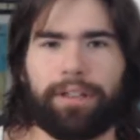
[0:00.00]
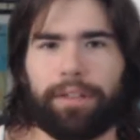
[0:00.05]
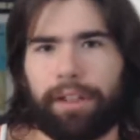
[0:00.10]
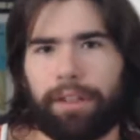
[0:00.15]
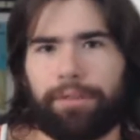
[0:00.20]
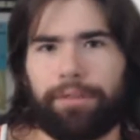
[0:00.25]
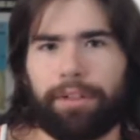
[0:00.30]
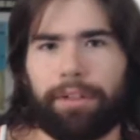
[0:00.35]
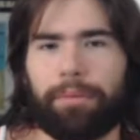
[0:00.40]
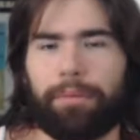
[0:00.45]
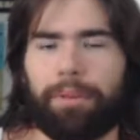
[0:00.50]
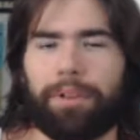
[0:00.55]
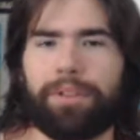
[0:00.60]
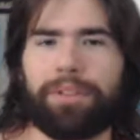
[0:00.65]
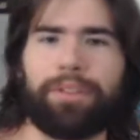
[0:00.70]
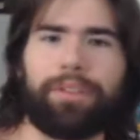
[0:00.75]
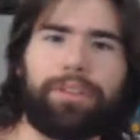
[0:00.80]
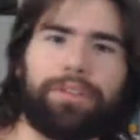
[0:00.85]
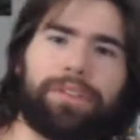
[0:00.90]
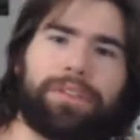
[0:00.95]
I found a bunch
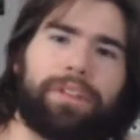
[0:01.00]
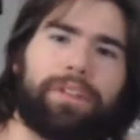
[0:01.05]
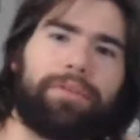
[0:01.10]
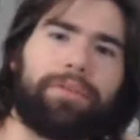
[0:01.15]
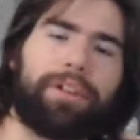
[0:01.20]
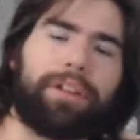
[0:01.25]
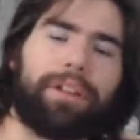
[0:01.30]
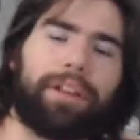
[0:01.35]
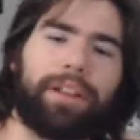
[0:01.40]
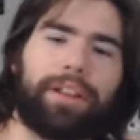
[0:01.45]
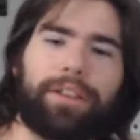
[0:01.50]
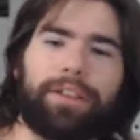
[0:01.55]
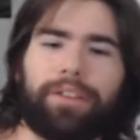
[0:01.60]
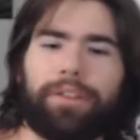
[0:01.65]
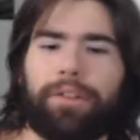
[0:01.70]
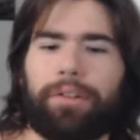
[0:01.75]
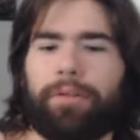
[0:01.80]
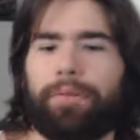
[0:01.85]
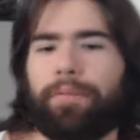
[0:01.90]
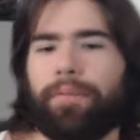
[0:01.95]
of new stuff I like.
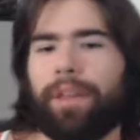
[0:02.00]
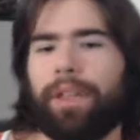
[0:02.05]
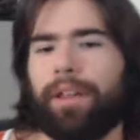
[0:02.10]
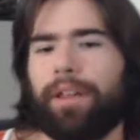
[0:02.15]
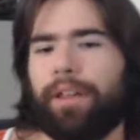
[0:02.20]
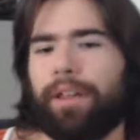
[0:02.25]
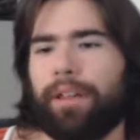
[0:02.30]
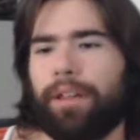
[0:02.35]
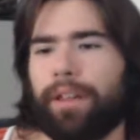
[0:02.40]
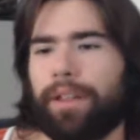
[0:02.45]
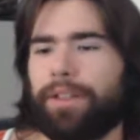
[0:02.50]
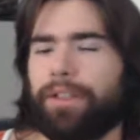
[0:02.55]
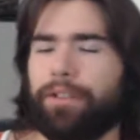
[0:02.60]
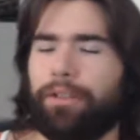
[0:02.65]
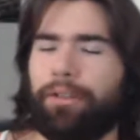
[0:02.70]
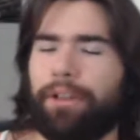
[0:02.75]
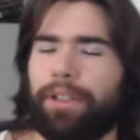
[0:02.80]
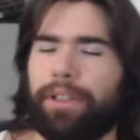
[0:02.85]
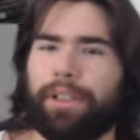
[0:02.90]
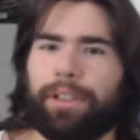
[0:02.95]
So That's the
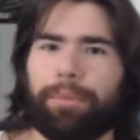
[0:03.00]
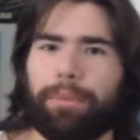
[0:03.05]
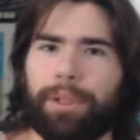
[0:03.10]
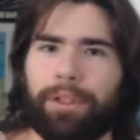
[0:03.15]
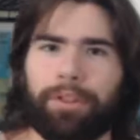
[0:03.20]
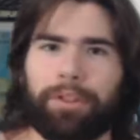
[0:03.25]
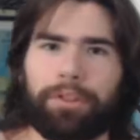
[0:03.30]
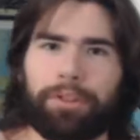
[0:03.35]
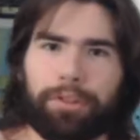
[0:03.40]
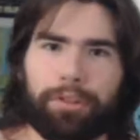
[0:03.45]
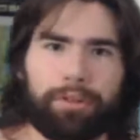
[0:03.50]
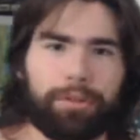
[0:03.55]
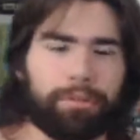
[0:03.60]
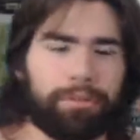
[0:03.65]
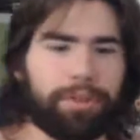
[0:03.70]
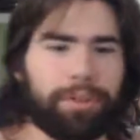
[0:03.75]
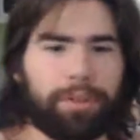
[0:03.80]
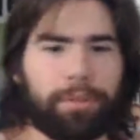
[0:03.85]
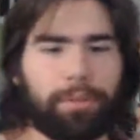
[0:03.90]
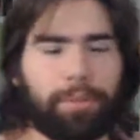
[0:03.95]
great thing about YouTube,
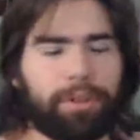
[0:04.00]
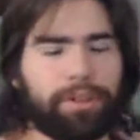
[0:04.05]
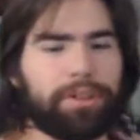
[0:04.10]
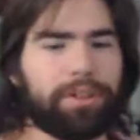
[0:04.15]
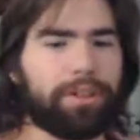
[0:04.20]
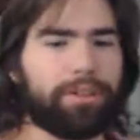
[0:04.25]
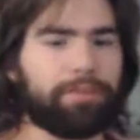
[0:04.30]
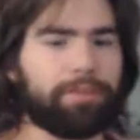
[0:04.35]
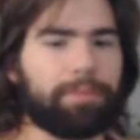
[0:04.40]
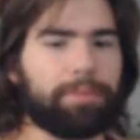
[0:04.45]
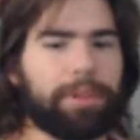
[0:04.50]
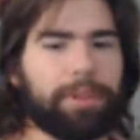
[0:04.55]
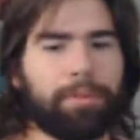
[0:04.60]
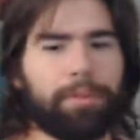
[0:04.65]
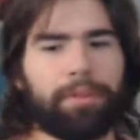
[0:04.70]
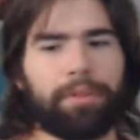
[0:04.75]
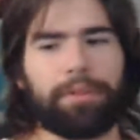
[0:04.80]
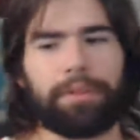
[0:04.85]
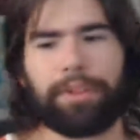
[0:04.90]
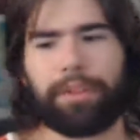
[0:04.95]
just a bunch of different
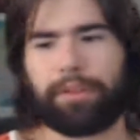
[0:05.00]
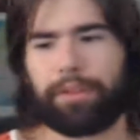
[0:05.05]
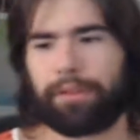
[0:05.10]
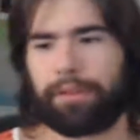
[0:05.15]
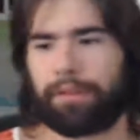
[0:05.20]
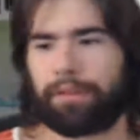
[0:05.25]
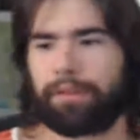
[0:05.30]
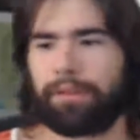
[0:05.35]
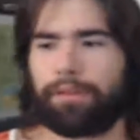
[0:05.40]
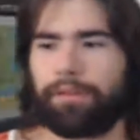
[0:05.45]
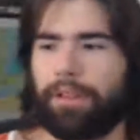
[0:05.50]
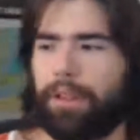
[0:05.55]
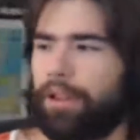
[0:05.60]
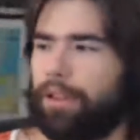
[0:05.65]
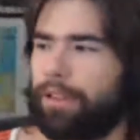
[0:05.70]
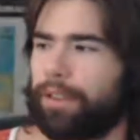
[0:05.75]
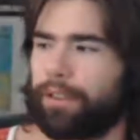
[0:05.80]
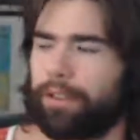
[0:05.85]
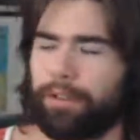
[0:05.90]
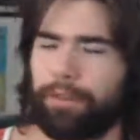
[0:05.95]
people
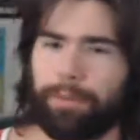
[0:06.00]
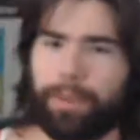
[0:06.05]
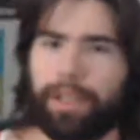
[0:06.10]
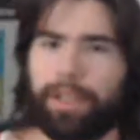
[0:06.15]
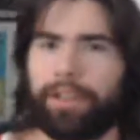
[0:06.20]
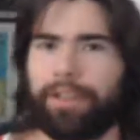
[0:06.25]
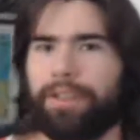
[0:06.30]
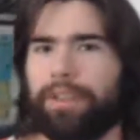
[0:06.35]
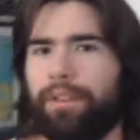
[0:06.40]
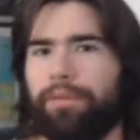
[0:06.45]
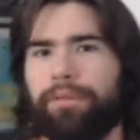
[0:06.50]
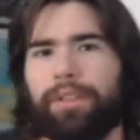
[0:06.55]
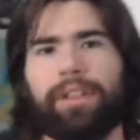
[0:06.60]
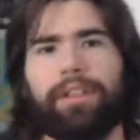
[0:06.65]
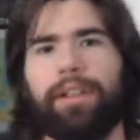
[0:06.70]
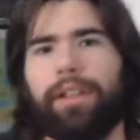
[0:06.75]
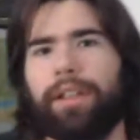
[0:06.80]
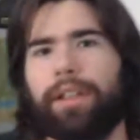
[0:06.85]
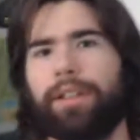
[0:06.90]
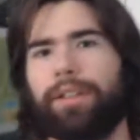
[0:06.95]
talking or making stuff they like.